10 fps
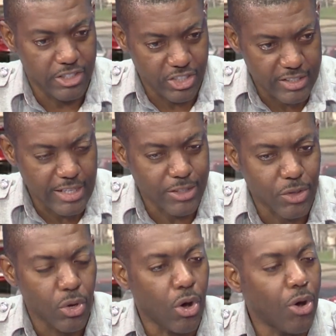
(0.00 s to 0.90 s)
Just that
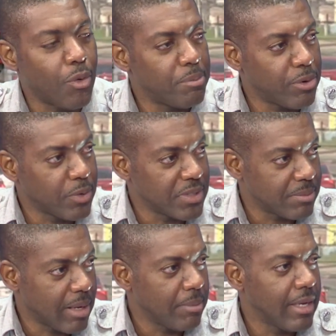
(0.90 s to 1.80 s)
our powers
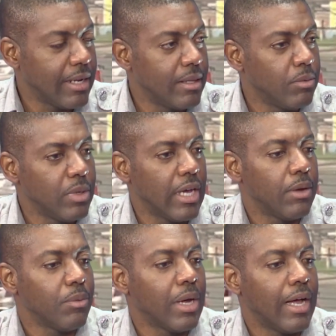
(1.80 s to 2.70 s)
might be a
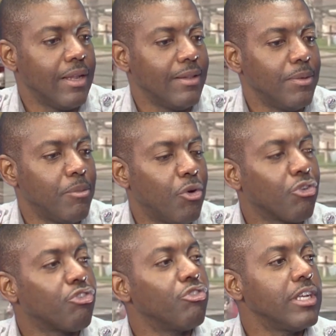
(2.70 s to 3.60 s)
little
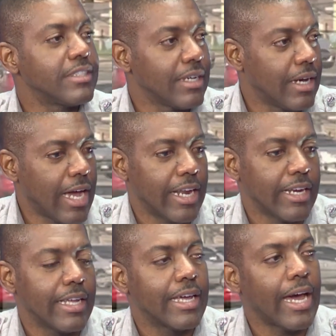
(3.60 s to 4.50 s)
more greater
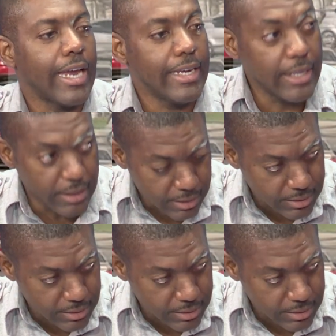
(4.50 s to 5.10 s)
and guided